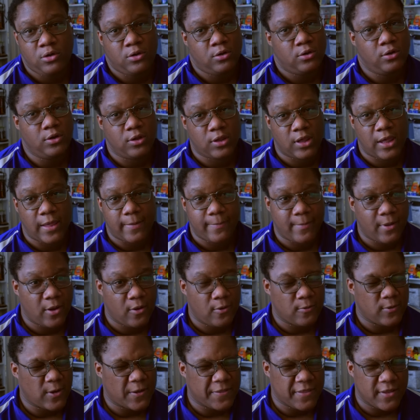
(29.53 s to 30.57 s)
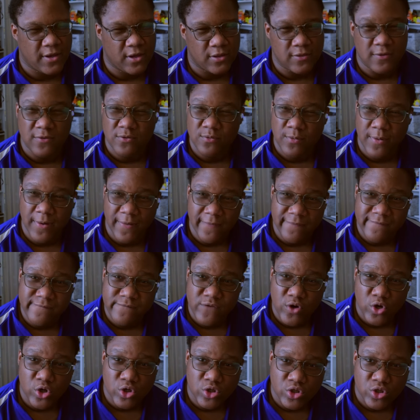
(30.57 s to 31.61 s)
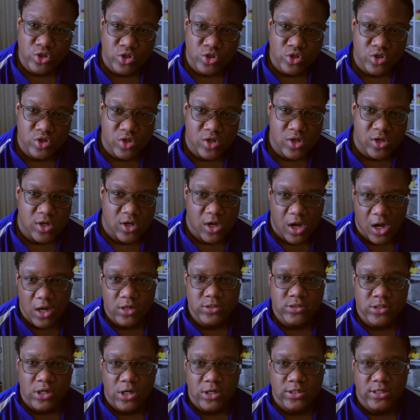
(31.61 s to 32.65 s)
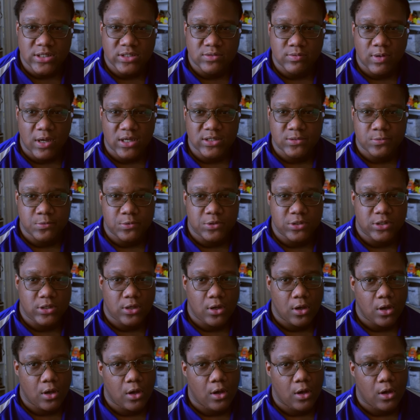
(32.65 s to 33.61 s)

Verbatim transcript: It came out I think on the 21st. I saw it this past week.